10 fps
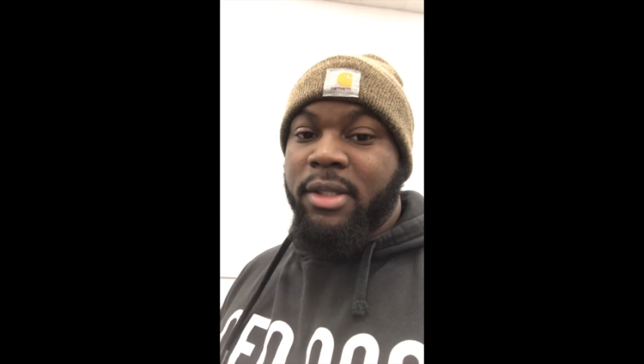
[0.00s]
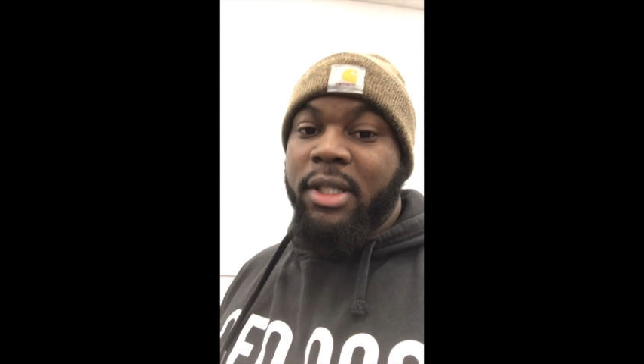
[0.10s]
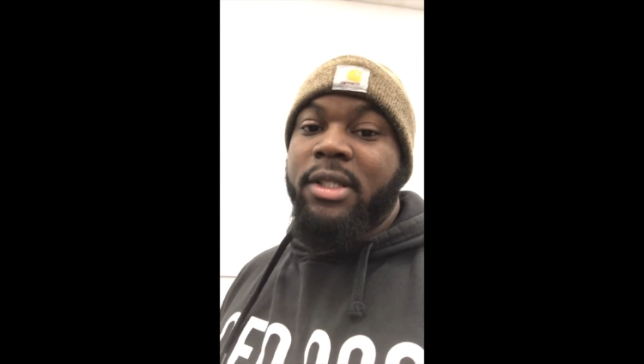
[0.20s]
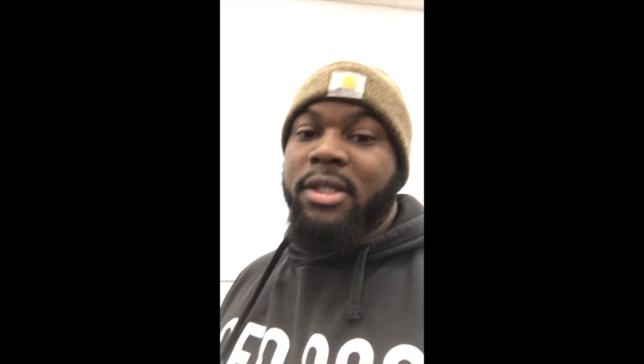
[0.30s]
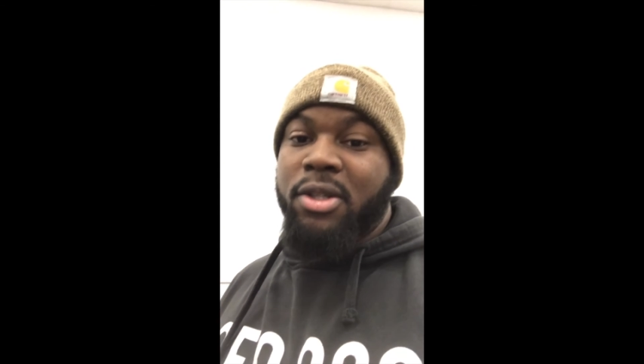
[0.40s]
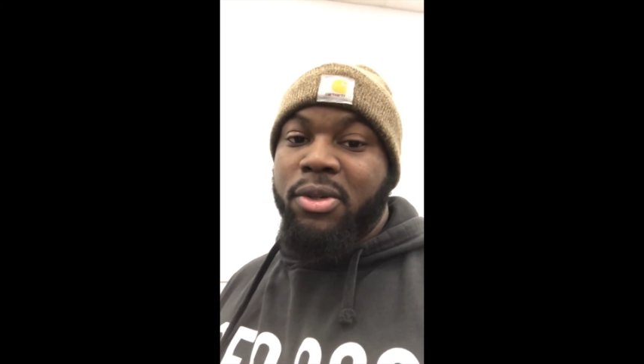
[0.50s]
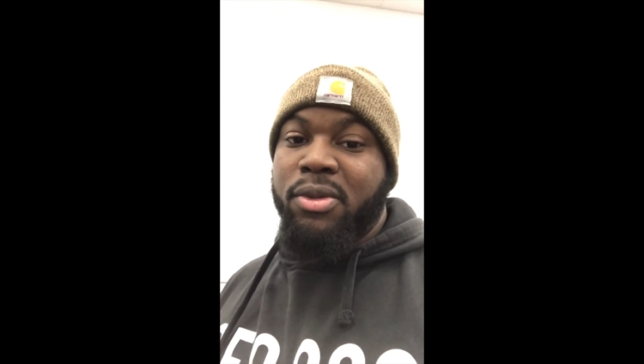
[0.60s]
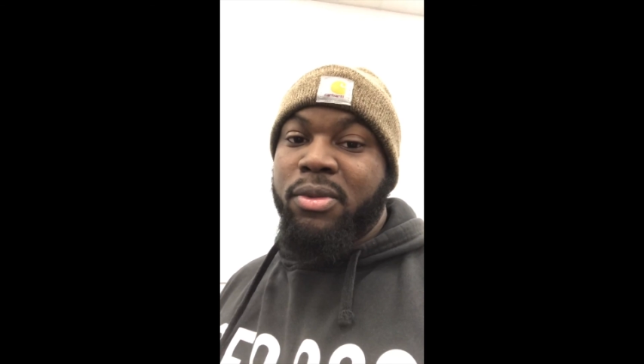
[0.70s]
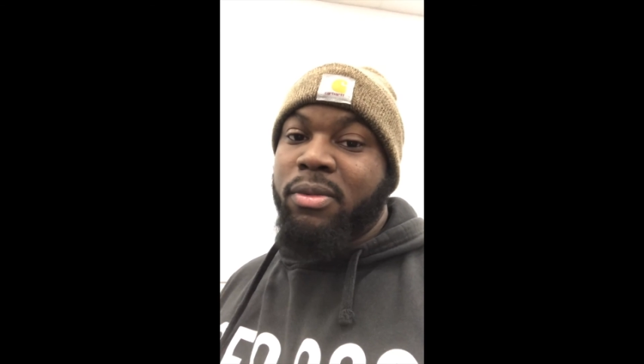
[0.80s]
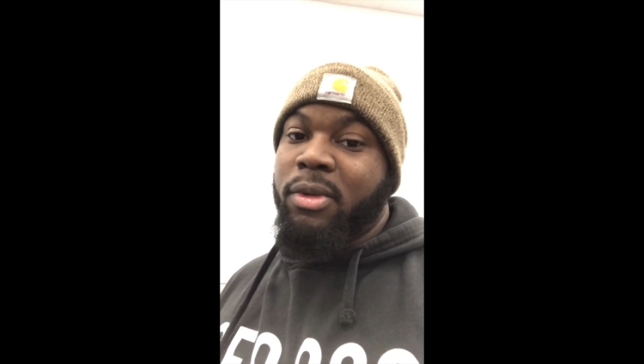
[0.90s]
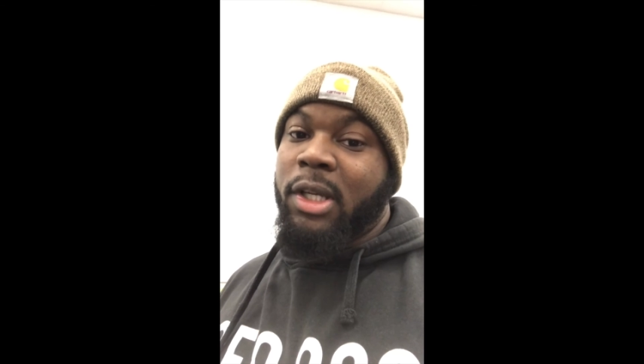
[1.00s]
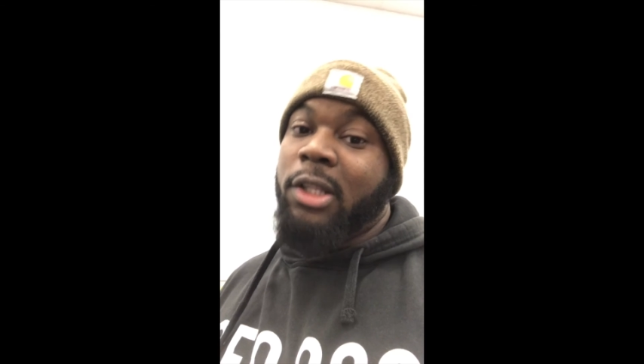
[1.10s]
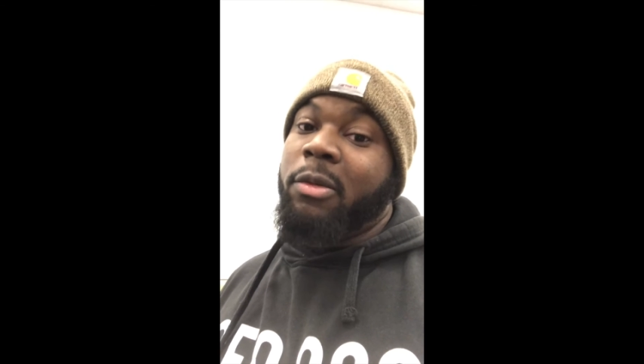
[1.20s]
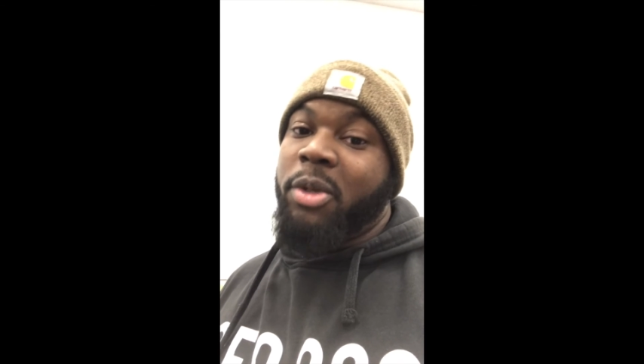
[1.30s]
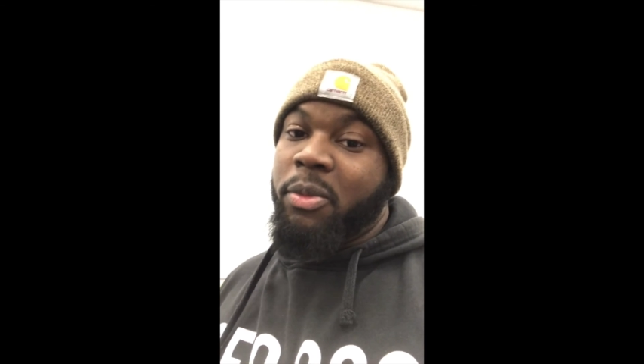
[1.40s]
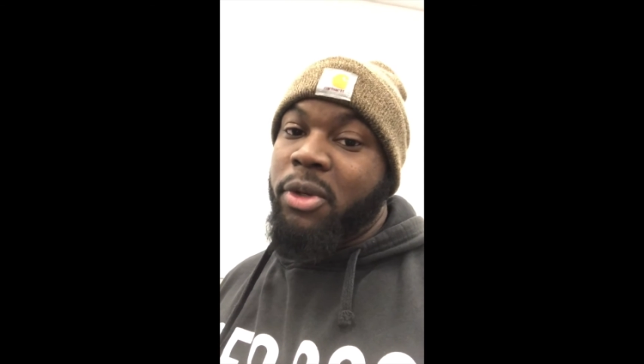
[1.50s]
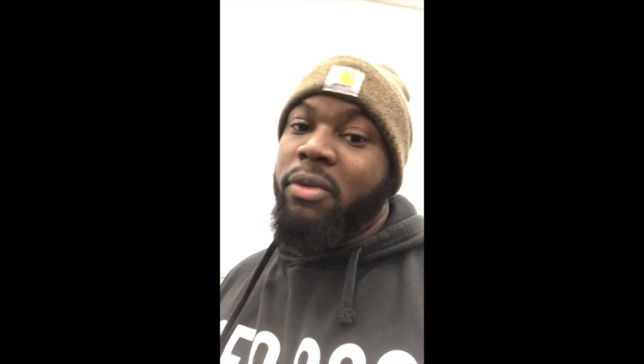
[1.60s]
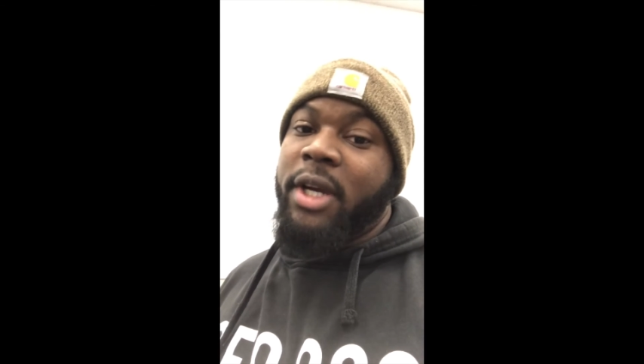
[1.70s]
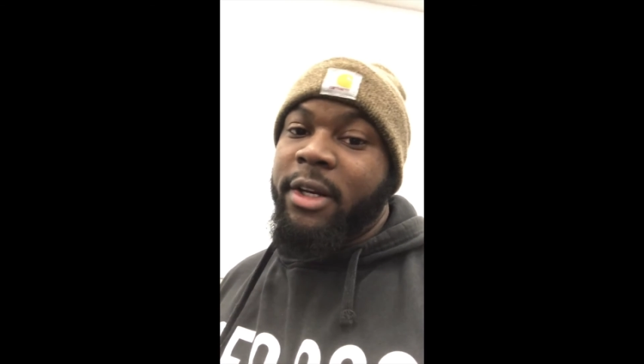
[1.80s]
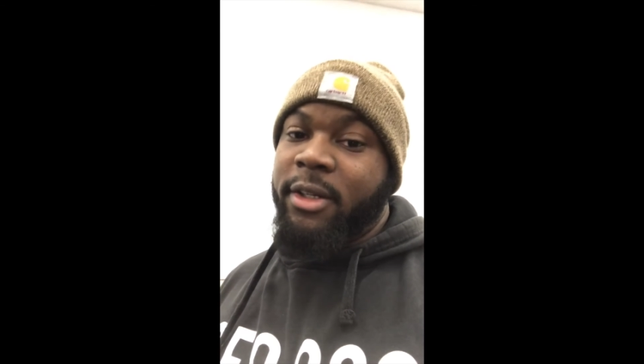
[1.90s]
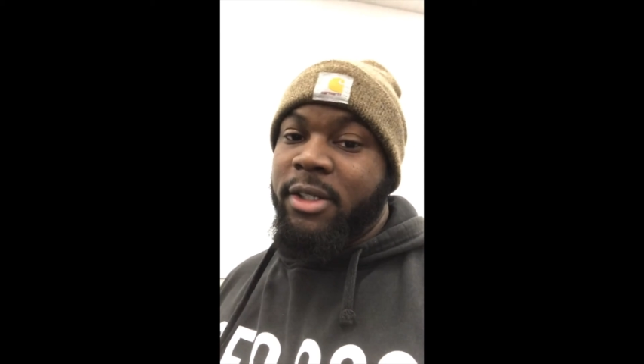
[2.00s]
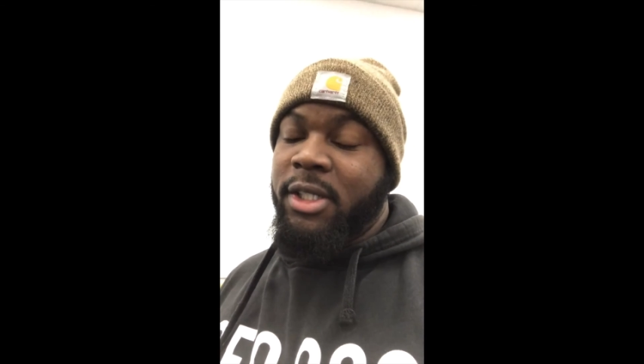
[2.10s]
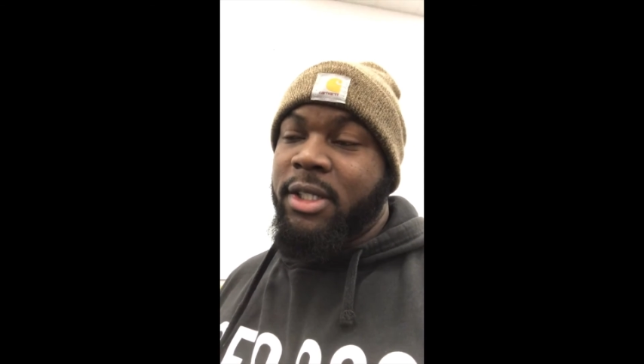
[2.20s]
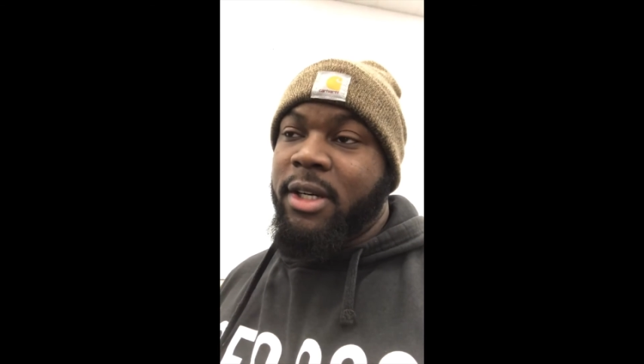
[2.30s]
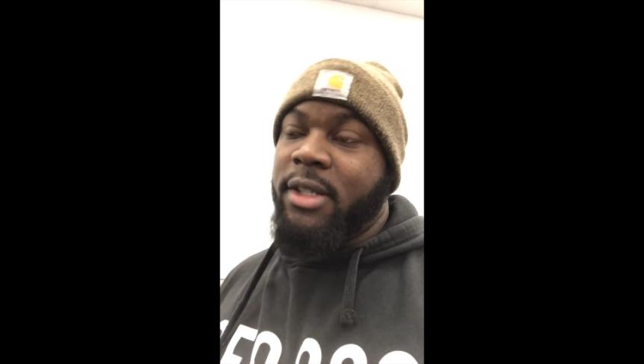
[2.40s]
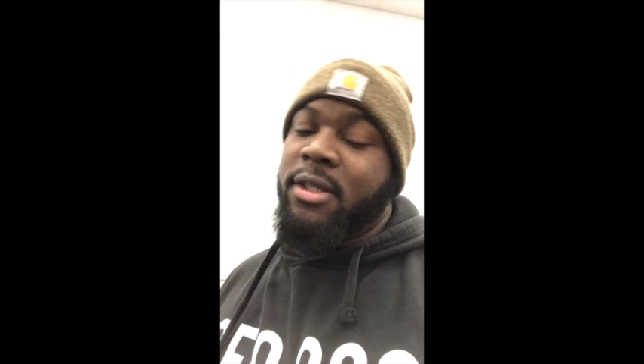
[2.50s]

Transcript: just as cool, a little bit more rare than the GTR.